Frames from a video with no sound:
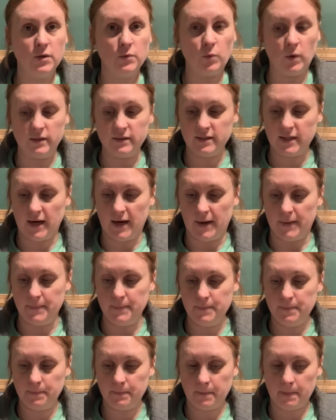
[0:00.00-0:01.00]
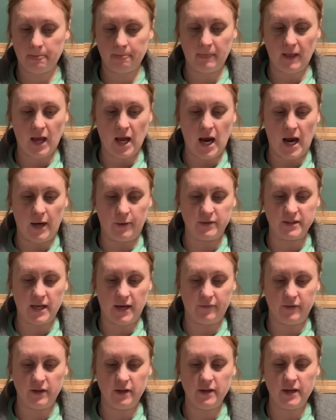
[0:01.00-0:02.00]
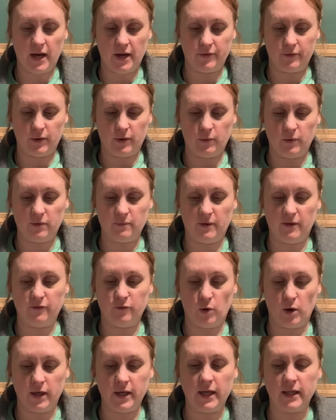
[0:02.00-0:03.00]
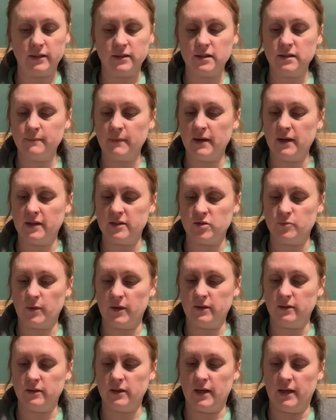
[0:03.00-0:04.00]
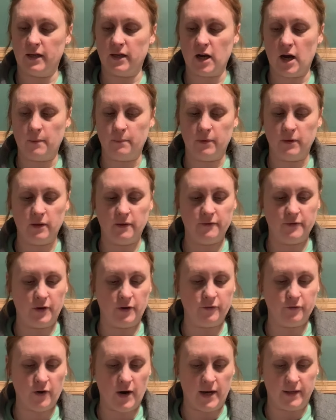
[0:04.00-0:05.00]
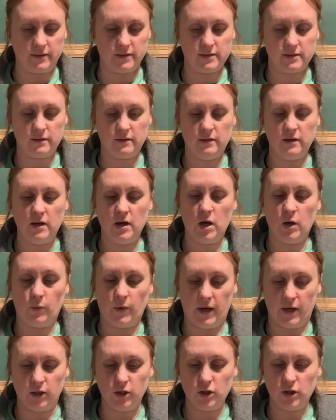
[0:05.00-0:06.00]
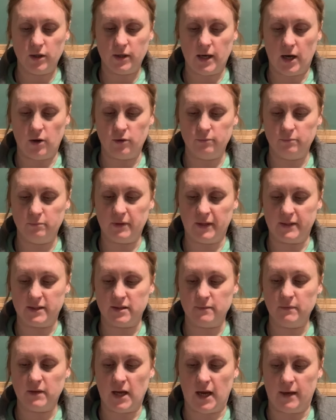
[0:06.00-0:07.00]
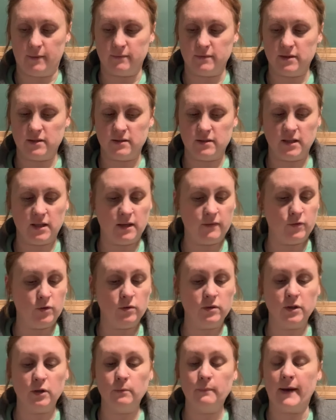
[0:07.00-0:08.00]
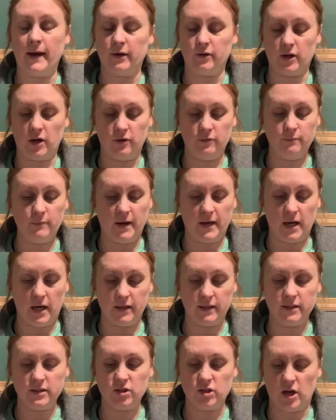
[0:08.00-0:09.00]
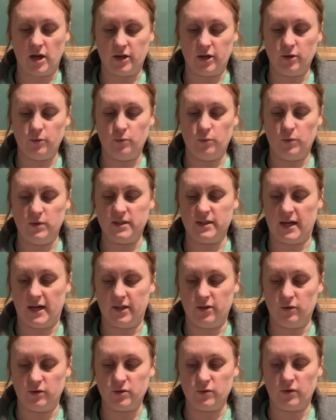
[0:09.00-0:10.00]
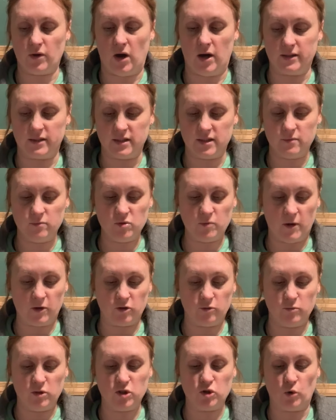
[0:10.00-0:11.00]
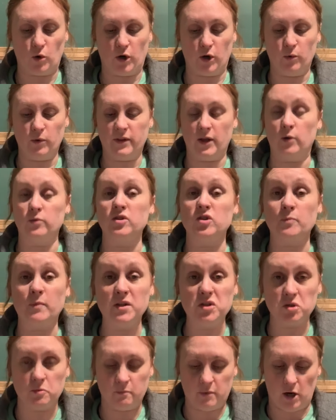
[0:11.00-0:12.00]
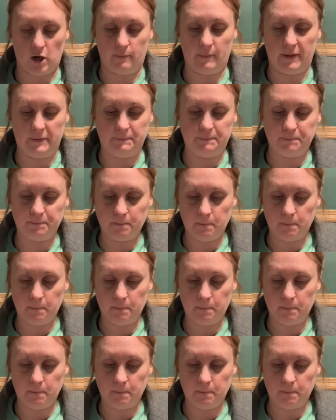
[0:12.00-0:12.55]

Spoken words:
One time, I was having a gathering with my 4 kids, my husband, and a couple of their friends. We had a cookout and played some games. To give you a little background, my youngest daughter was diagnosed with autism spectrum disorder without speech impairment.